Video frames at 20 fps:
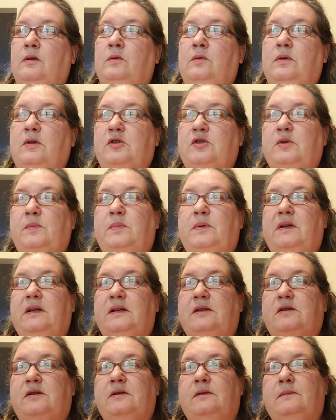Oh, there's a
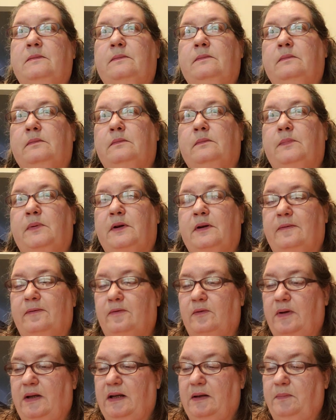police in
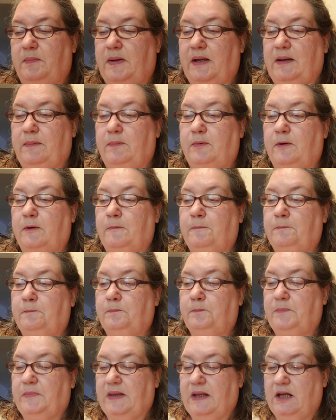perforated paper.
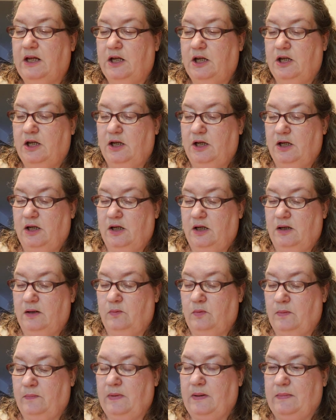
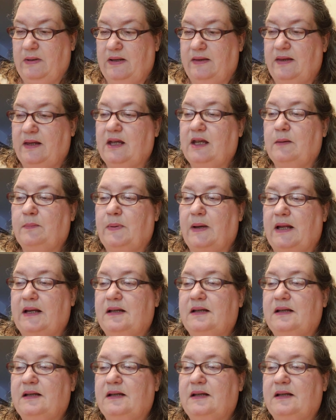What made me think about